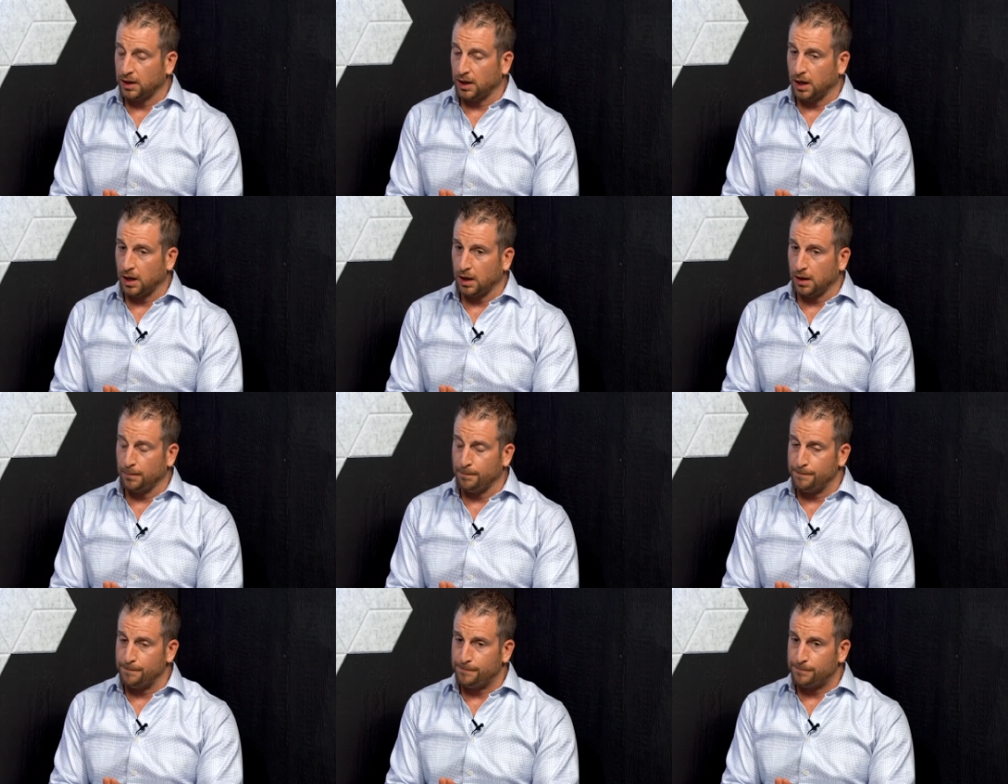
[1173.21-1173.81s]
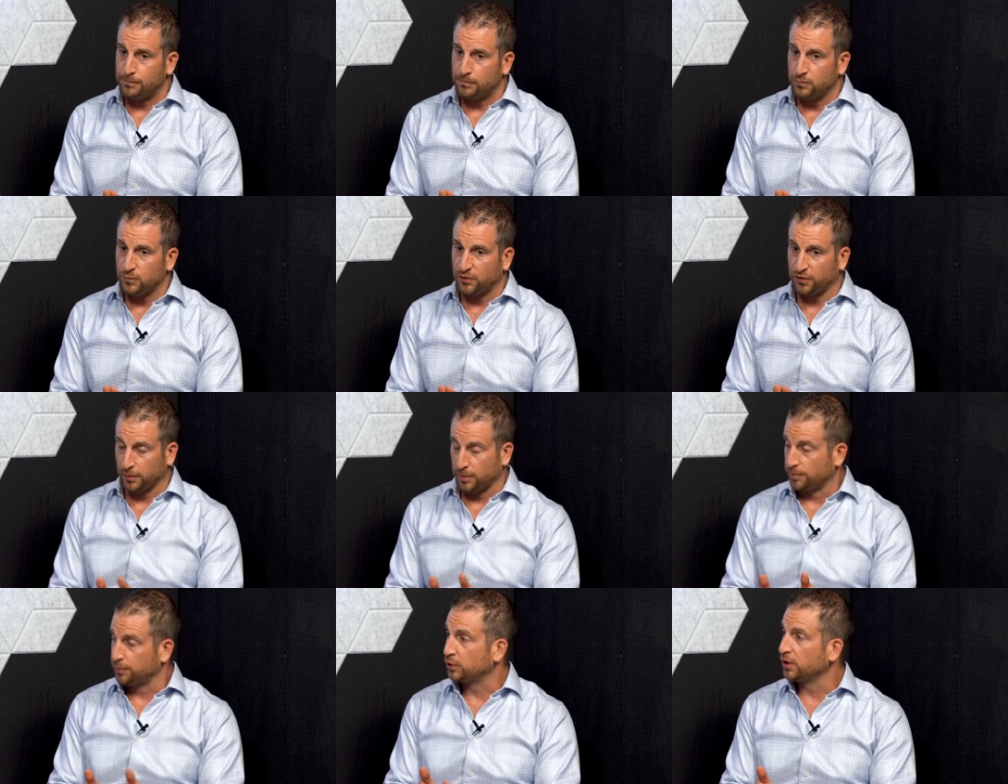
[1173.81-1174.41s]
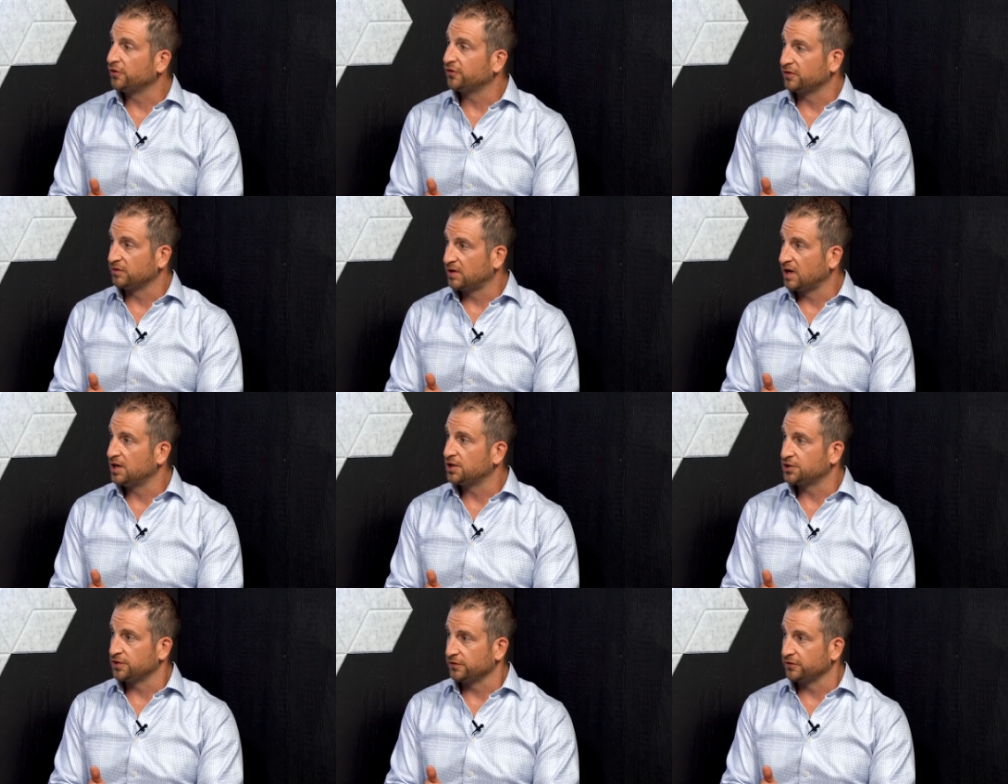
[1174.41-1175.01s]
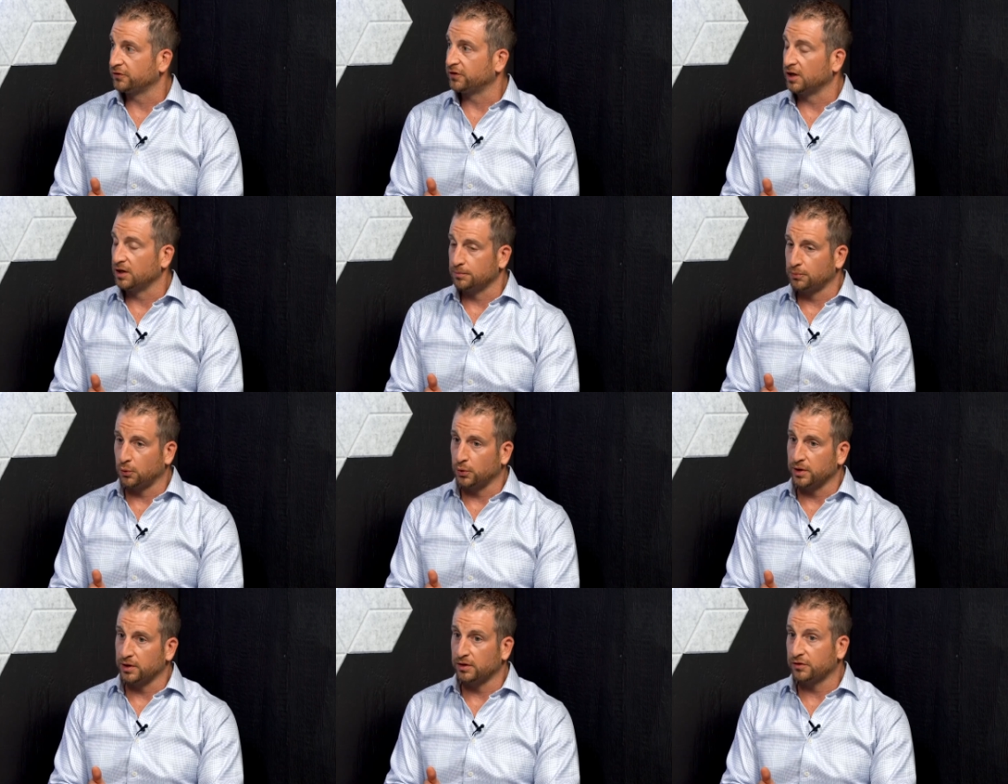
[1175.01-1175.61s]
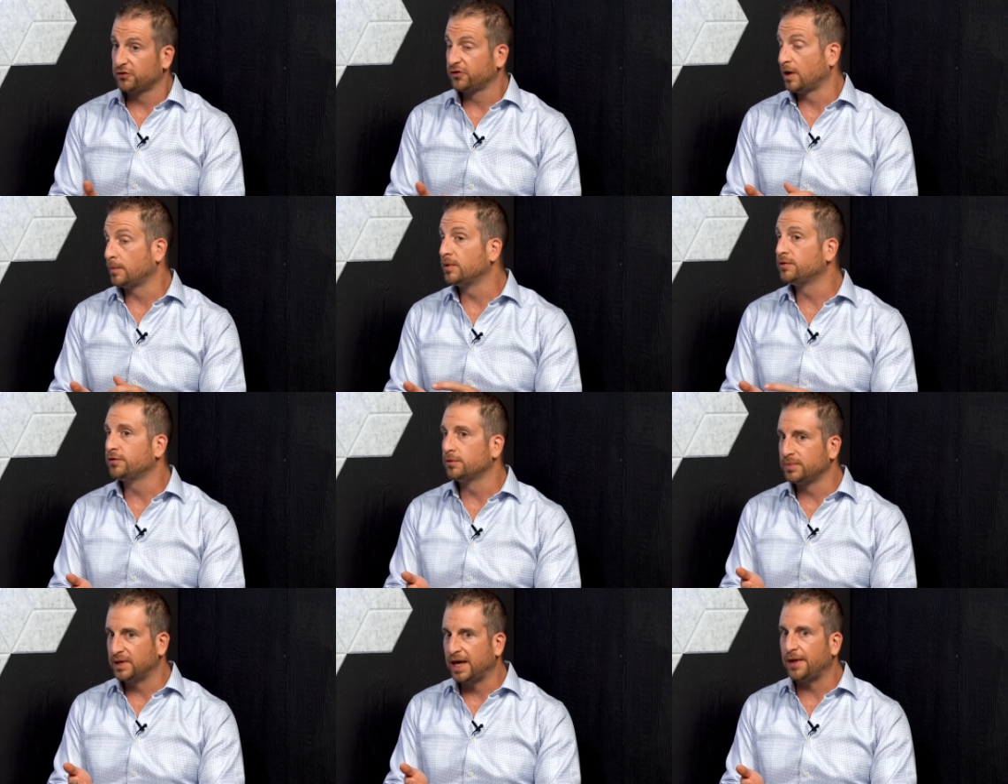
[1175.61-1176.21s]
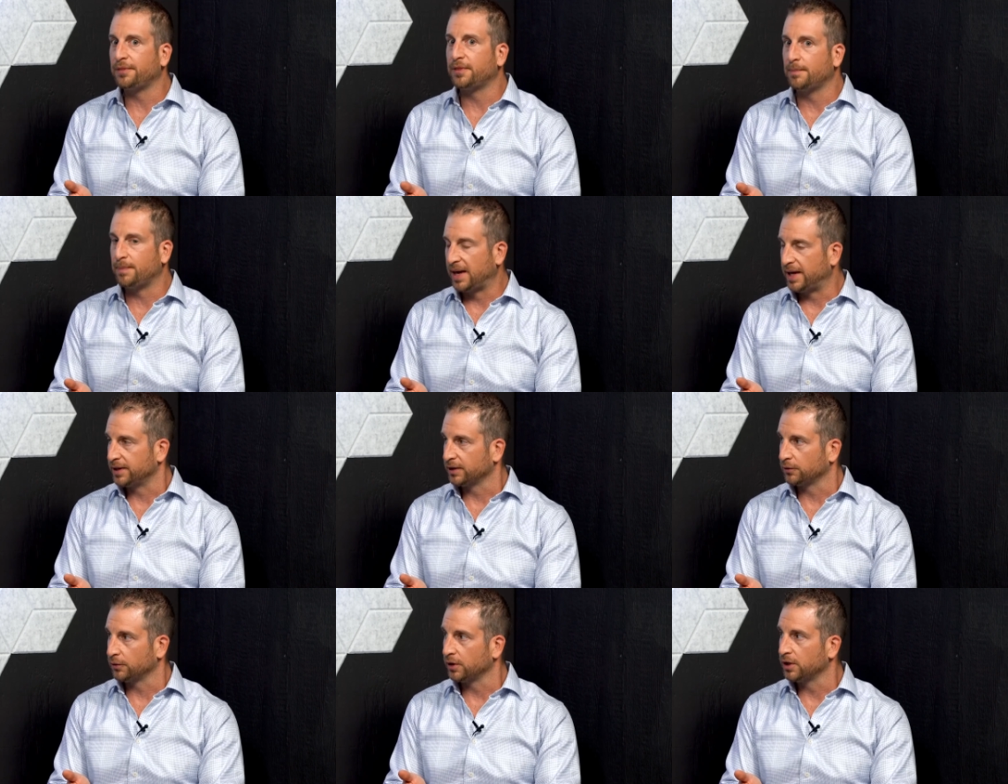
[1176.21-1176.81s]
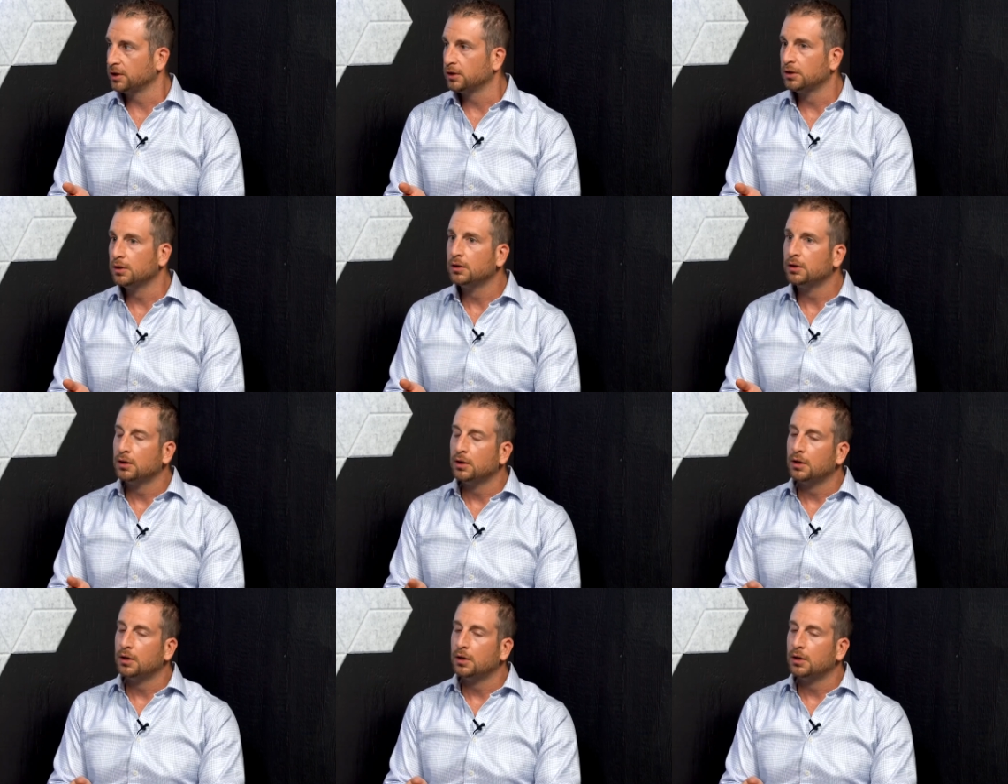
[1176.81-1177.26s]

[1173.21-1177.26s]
From a presentation standpoint. And some of them get the pedigree.